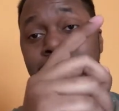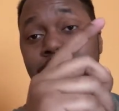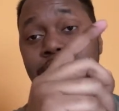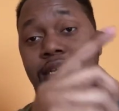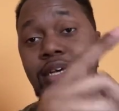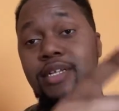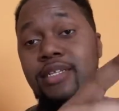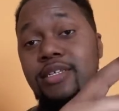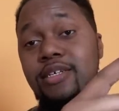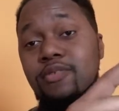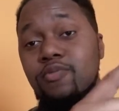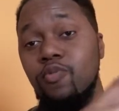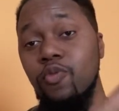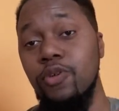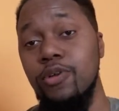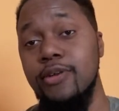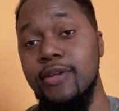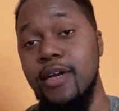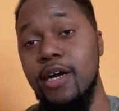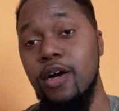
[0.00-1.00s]
that it didn't
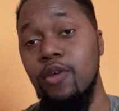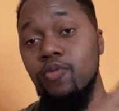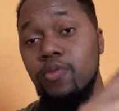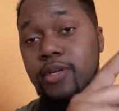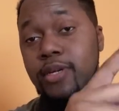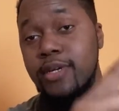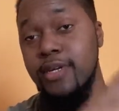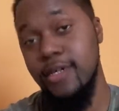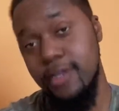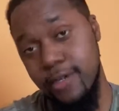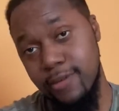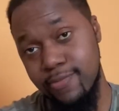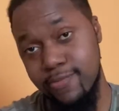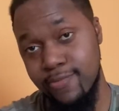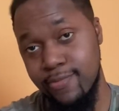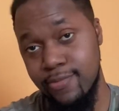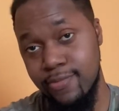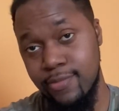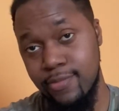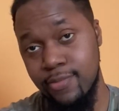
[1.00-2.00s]
work out with him.
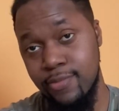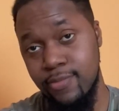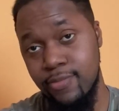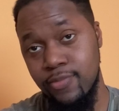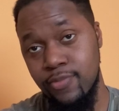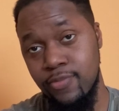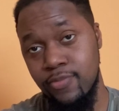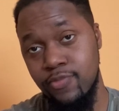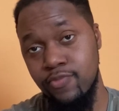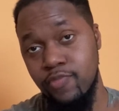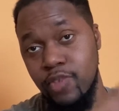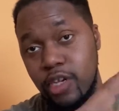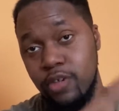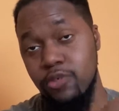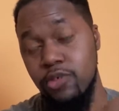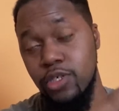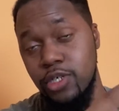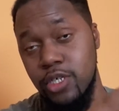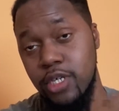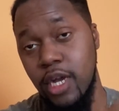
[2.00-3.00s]

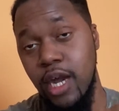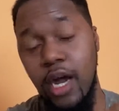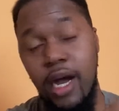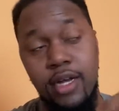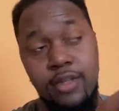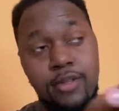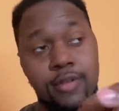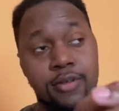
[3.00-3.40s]
Very shocked.